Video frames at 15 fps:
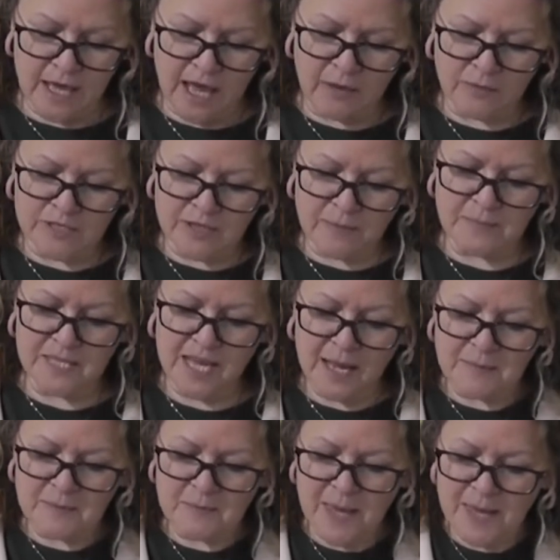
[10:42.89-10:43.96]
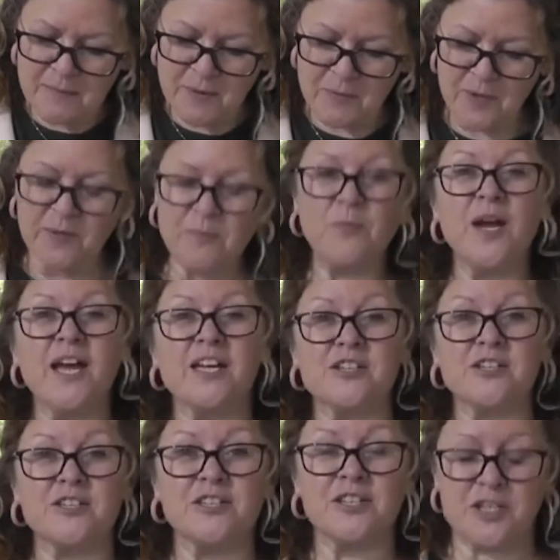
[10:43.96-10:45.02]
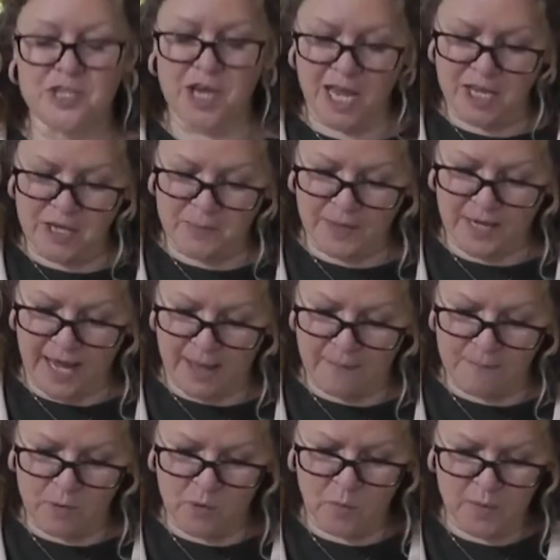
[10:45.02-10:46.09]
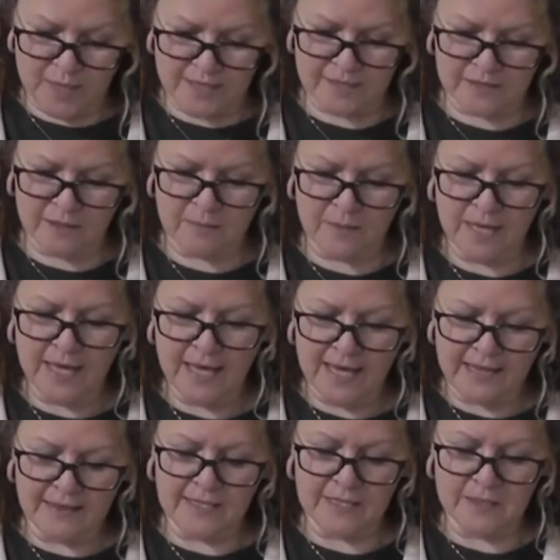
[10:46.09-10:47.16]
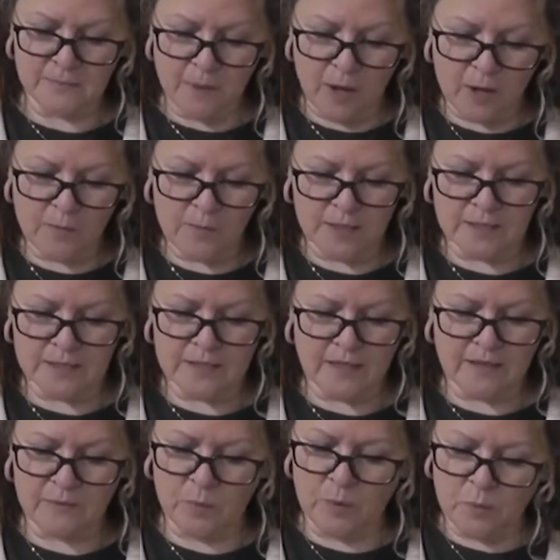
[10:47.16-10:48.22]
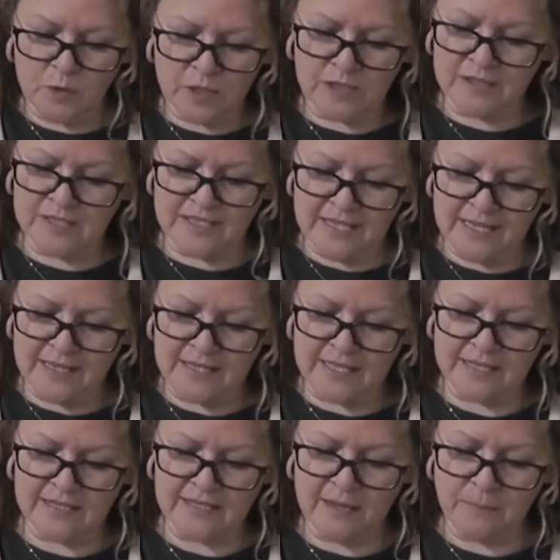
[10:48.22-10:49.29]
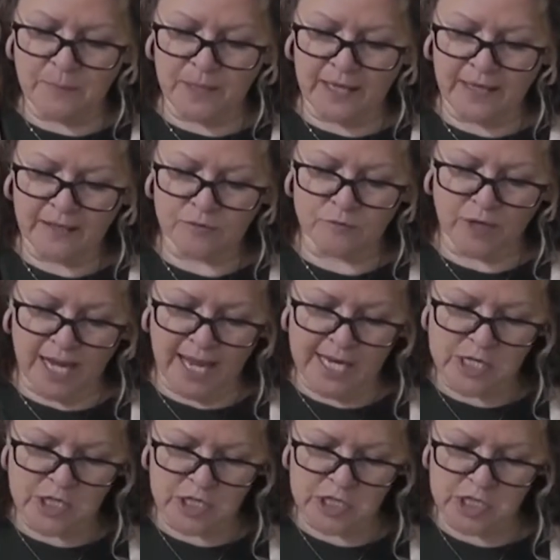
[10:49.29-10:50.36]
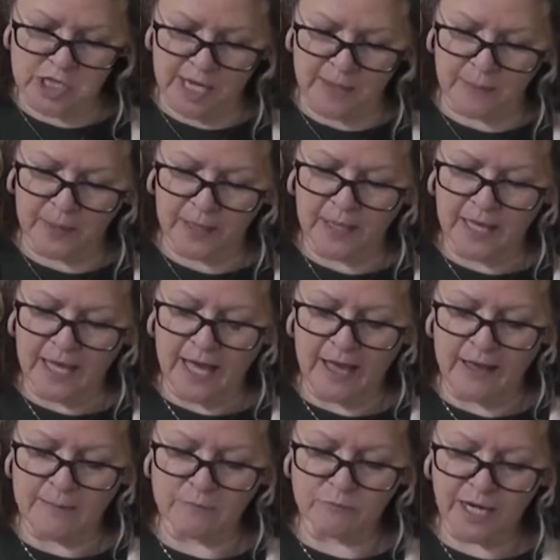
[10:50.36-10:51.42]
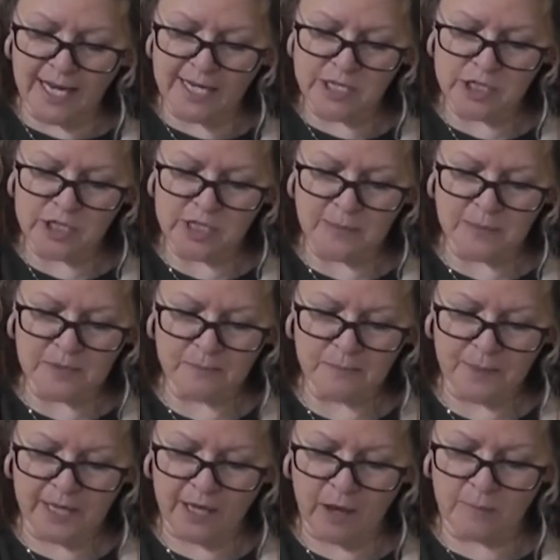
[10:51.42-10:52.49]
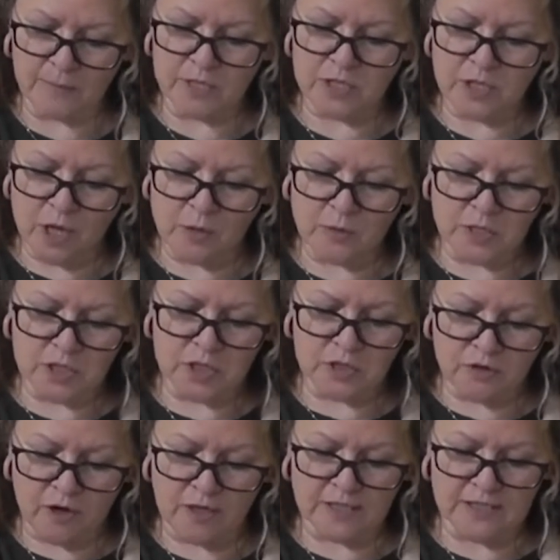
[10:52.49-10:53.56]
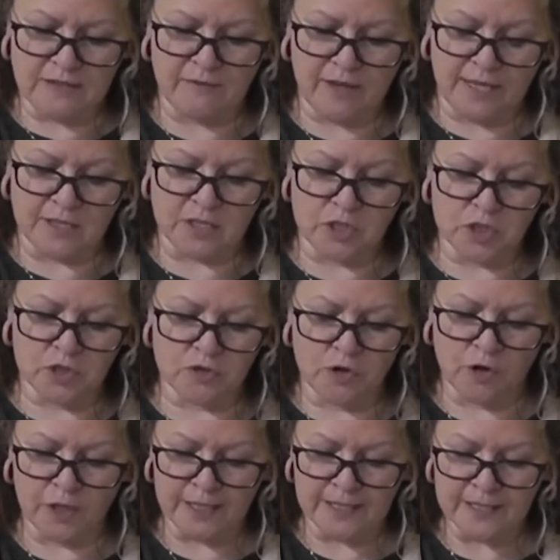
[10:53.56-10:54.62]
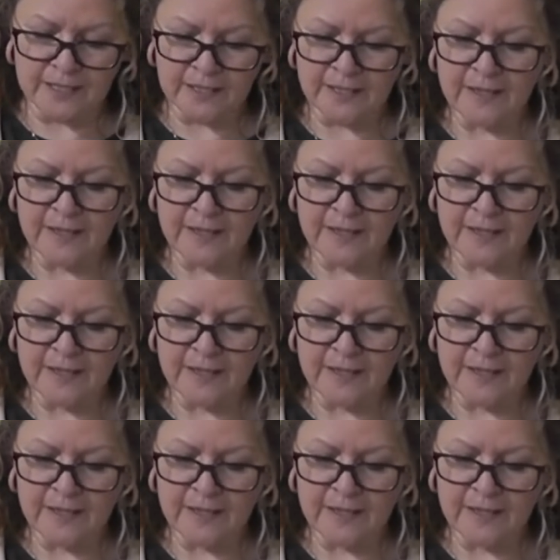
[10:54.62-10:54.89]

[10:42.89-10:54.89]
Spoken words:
And sometimes maybe we wish that Jacob had had more wisdom in these moments, that we wouldn't see this siblings' relationships become so destructive and destroyed.